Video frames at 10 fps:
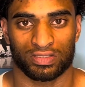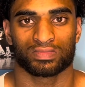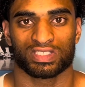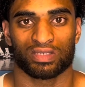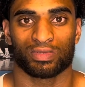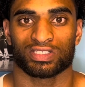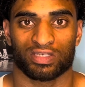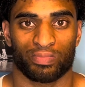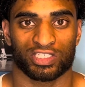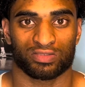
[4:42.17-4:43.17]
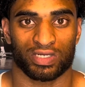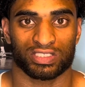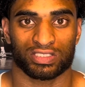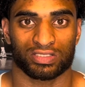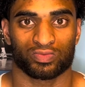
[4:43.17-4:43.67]
Similar to bench
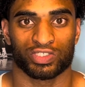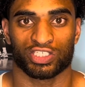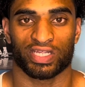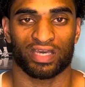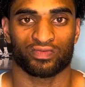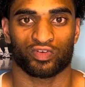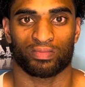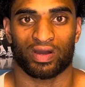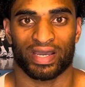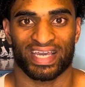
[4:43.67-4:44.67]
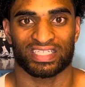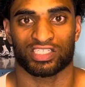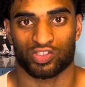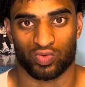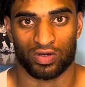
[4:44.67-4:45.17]
press, we should aim for about 8
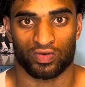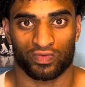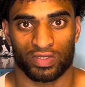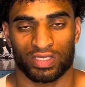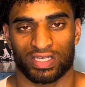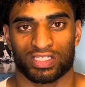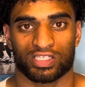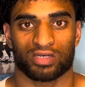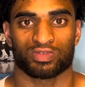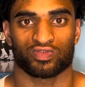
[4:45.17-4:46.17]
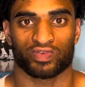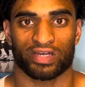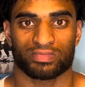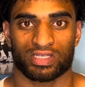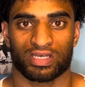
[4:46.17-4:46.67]
to 12 in terms of
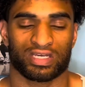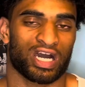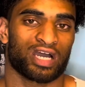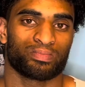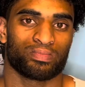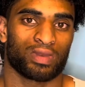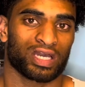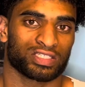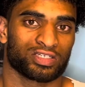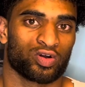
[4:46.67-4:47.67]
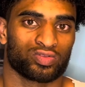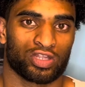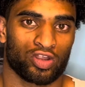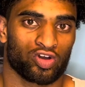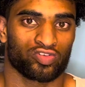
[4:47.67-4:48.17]
reps. I like to go on the
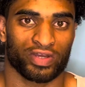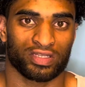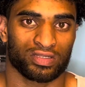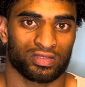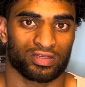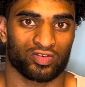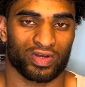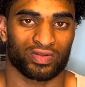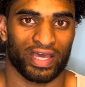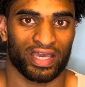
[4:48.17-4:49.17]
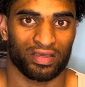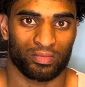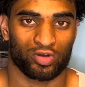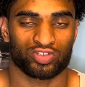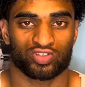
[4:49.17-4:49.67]
lower end, around 8,
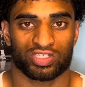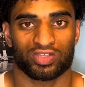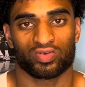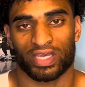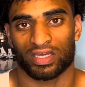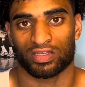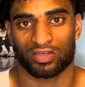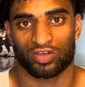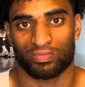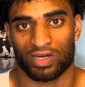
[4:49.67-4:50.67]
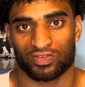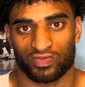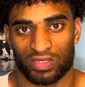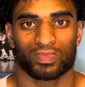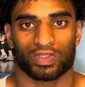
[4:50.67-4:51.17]
because you're still getting a good amount of
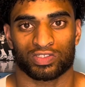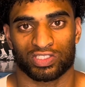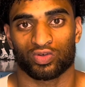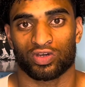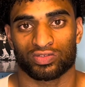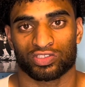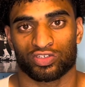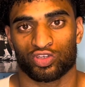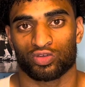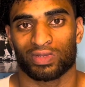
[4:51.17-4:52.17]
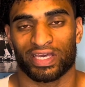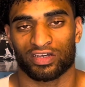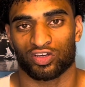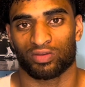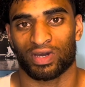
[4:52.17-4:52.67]
reps. You're still going to accumulate a
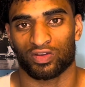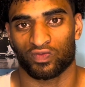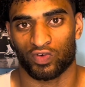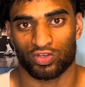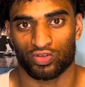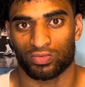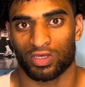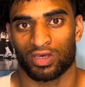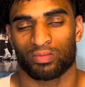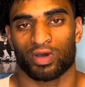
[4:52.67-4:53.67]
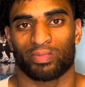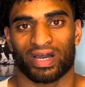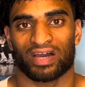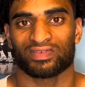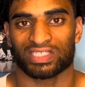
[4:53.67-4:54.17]
good amount of volume, but by
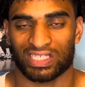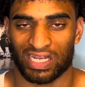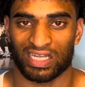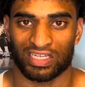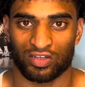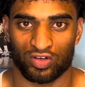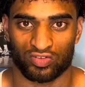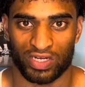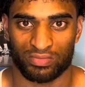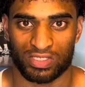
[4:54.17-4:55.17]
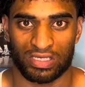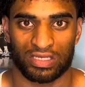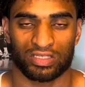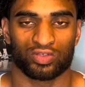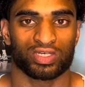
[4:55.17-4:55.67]
having slightly lower reps,
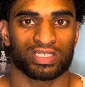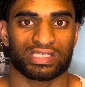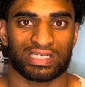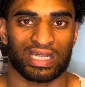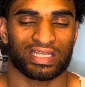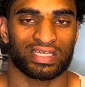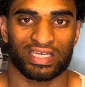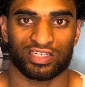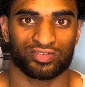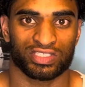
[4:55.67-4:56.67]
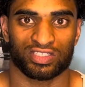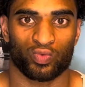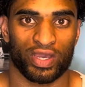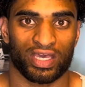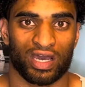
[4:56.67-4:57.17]
you can slightly increase the
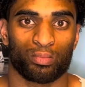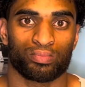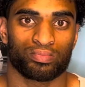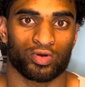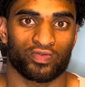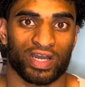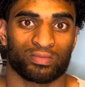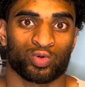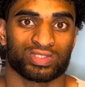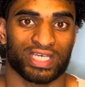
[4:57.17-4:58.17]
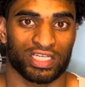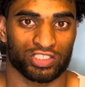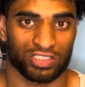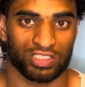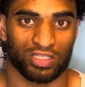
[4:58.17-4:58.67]
weight and provide more
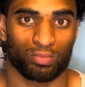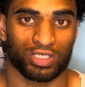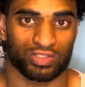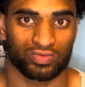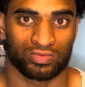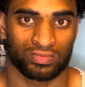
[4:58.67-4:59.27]
tension to the muscle.